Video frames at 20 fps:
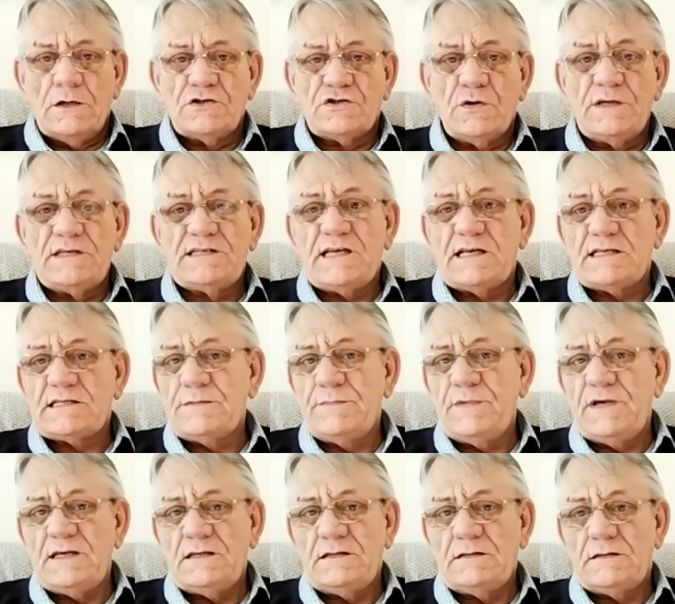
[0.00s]
So he said to
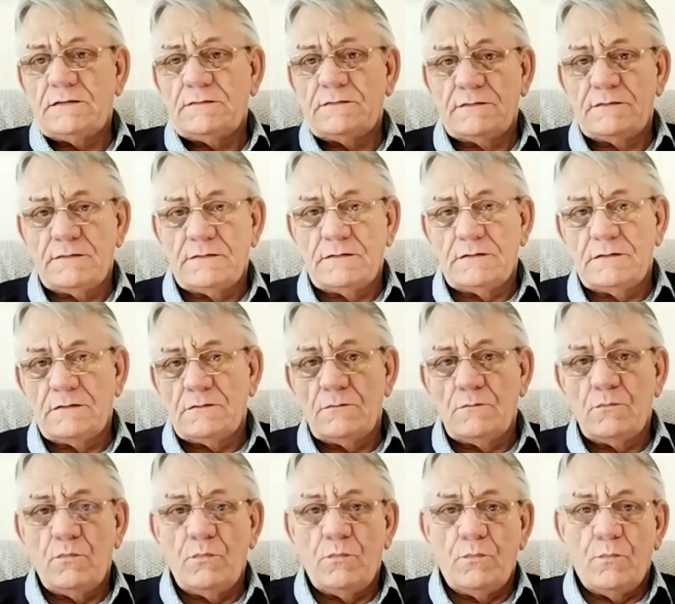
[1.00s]
me,
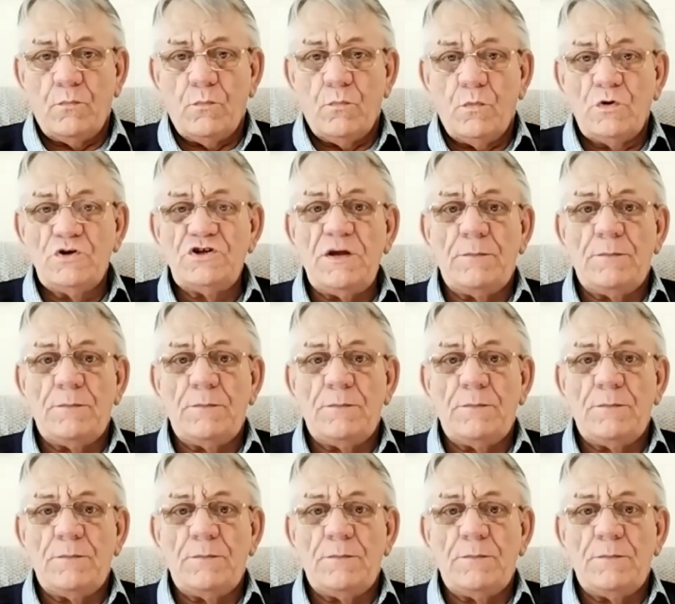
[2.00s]
"Would